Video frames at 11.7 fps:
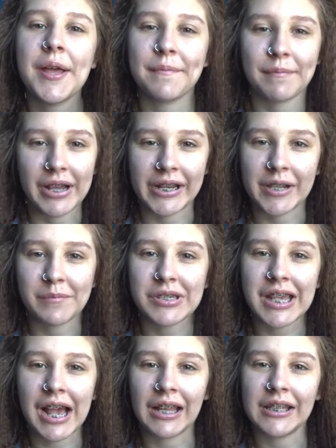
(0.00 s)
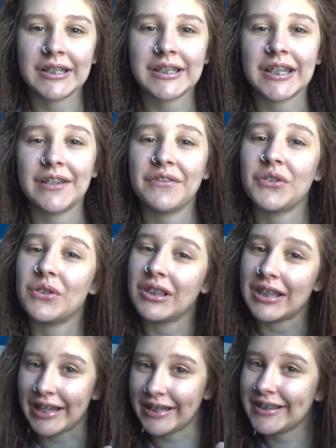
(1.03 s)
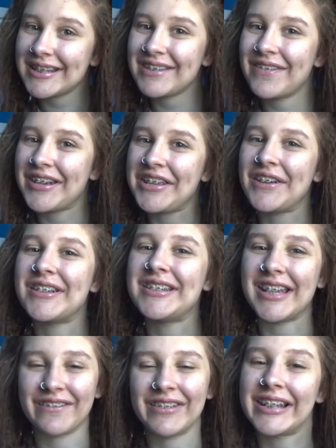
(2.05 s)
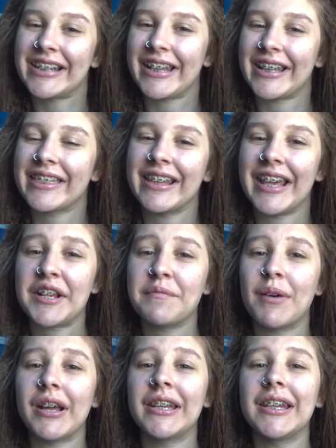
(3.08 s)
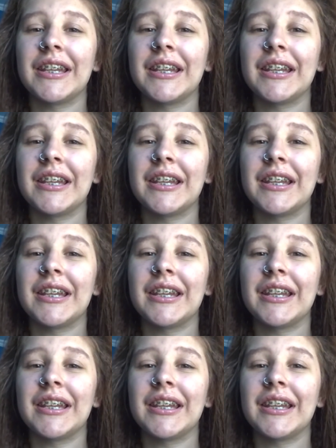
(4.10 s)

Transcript: My name is Alex. If you like this video, definitely click the like button.